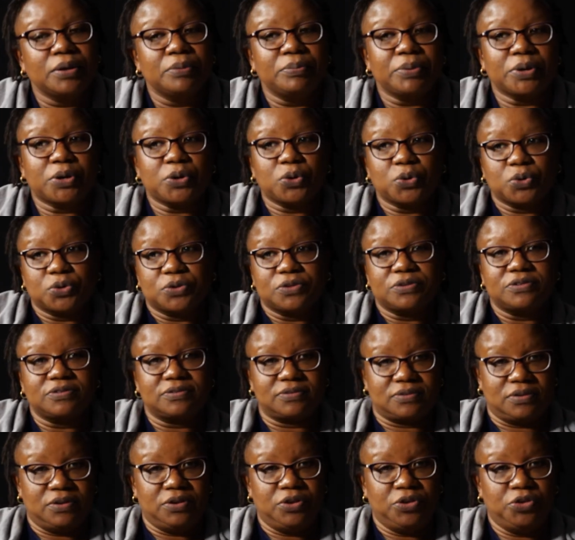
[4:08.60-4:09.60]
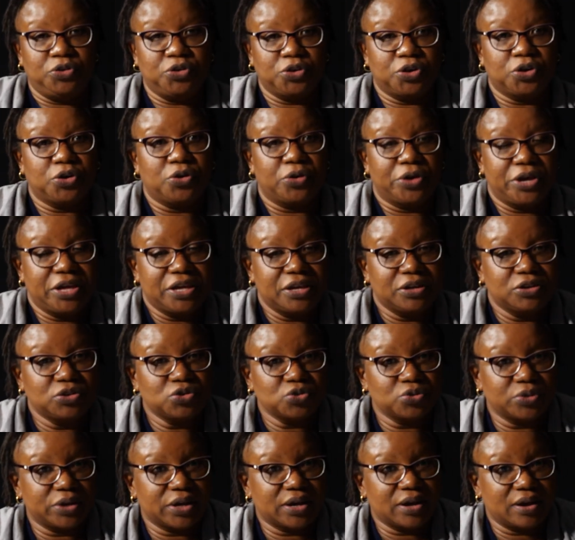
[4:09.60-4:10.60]
because you're going
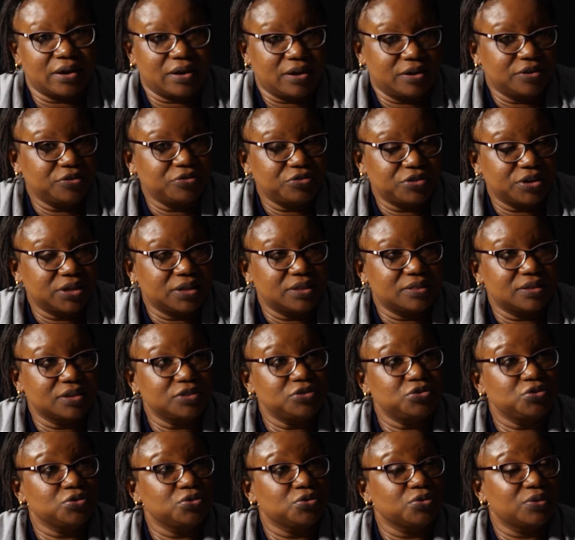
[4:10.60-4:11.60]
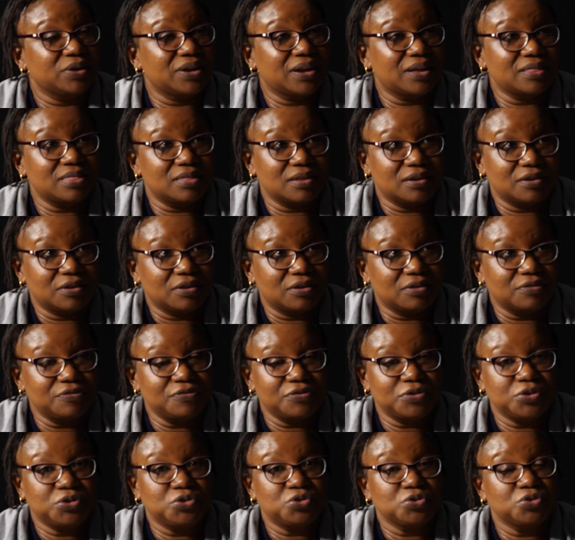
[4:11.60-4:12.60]
into a country that you know nothing
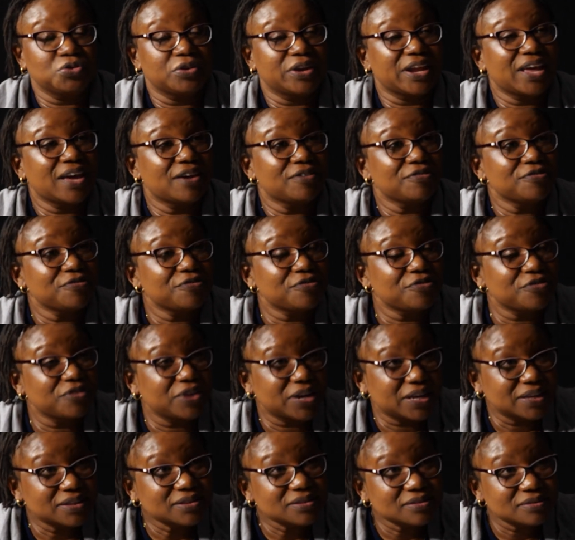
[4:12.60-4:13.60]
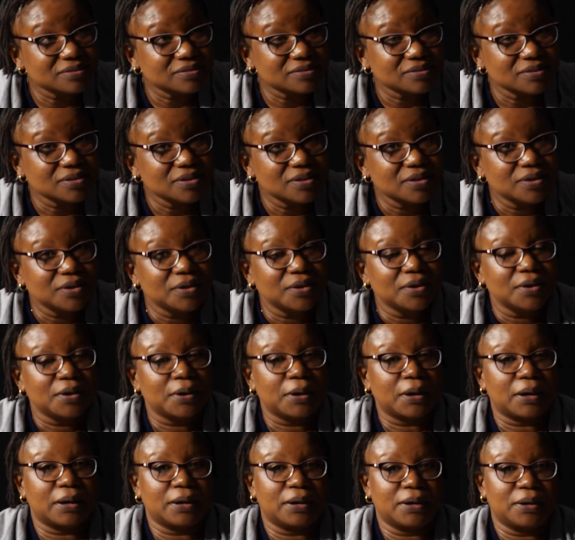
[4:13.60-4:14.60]
of. You do not have friends.
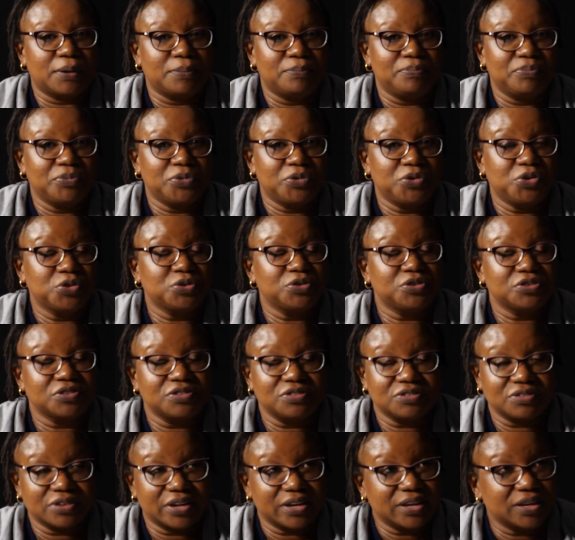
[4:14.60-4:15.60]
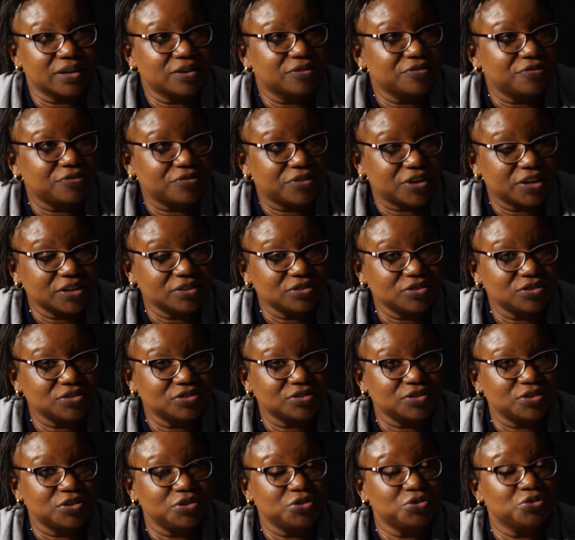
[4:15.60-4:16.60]
You're just starting
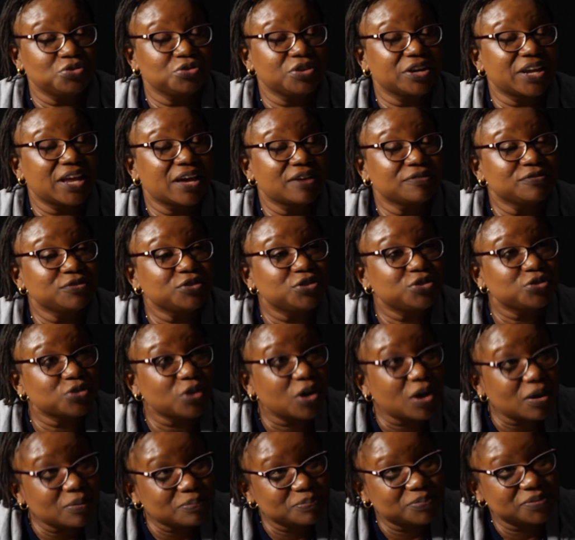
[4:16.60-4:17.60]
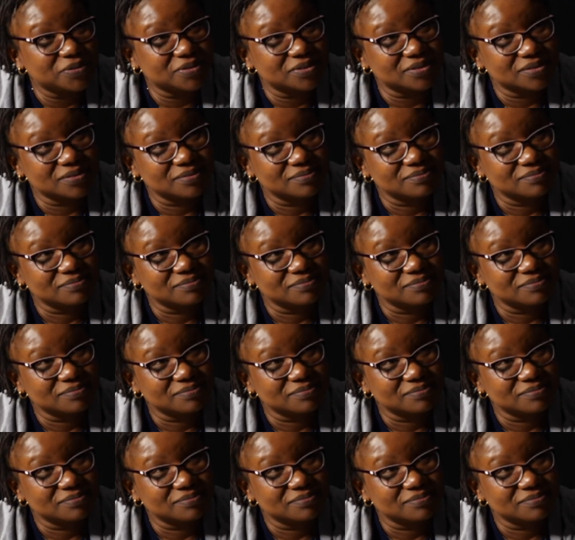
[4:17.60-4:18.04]
afresh. You do not have jobs.